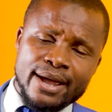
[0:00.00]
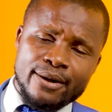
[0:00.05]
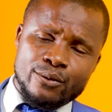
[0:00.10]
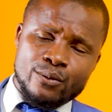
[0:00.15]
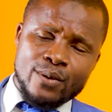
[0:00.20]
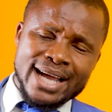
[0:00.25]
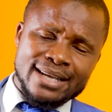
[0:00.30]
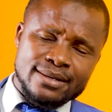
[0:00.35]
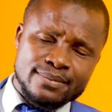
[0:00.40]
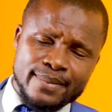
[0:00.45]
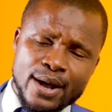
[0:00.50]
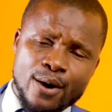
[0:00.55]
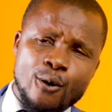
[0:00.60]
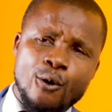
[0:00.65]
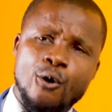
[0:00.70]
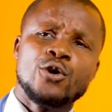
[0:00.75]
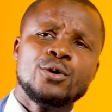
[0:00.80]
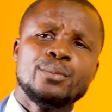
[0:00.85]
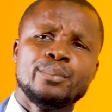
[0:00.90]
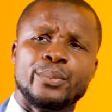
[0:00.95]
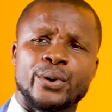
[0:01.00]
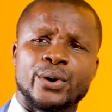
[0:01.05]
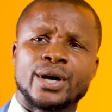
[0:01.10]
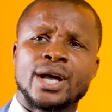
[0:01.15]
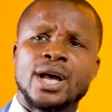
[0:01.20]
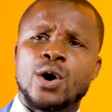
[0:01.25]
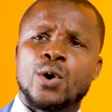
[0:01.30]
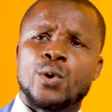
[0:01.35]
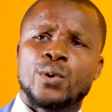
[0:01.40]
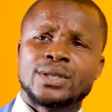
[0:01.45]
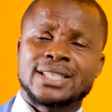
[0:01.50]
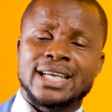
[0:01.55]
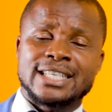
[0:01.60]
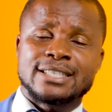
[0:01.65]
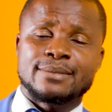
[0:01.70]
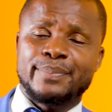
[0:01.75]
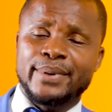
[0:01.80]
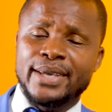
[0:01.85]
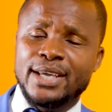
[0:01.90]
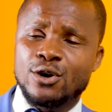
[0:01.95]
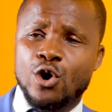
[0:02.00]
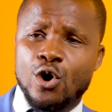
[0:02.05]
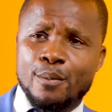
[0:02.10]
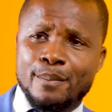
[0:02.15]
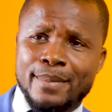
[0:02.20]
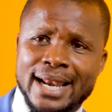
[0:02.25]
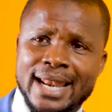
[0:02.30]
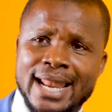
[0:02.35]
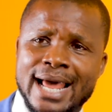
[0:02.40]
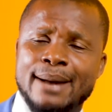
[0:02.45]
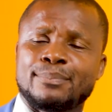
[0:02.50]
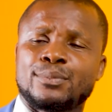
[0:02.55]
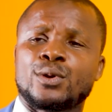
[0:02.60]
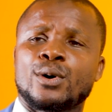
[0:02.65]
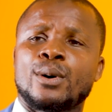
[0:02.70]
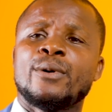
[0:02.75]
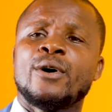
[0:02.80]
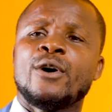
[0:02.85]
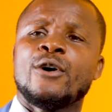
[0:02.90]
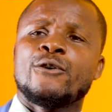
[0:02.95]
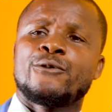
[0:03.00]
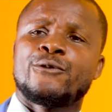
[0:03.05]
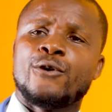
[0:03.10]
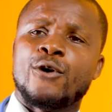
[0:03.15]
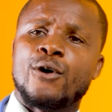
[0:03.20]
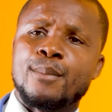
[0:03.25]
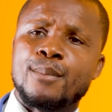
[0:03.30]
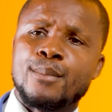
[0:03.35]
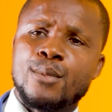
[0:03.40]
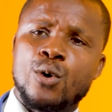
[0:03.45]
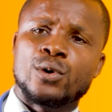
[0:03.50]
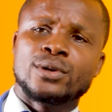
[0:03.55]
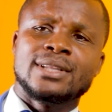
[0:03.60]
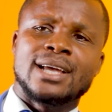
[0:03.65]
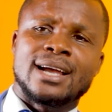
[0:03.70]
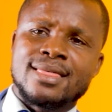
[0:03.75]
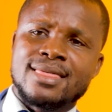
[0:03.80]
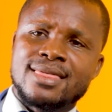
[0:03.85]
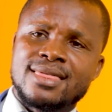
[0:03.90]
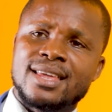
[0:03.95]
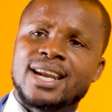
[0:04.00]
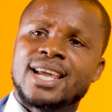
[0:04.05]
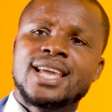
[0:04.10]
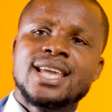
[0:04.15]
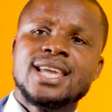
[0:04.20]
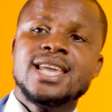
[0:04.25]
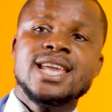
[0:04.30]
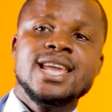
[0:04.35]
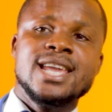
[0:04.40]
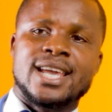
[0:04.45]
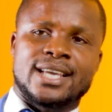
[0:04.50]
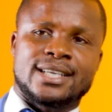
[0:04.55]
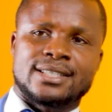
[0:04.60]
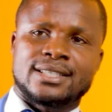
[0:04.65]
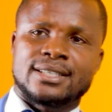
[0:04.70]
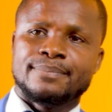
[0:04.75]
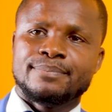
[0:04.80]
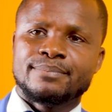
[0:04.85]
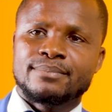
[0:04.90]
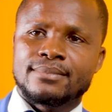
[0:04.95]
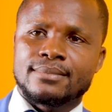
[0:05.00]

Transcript: write my own book, which has been on my laptop for more than 3 years.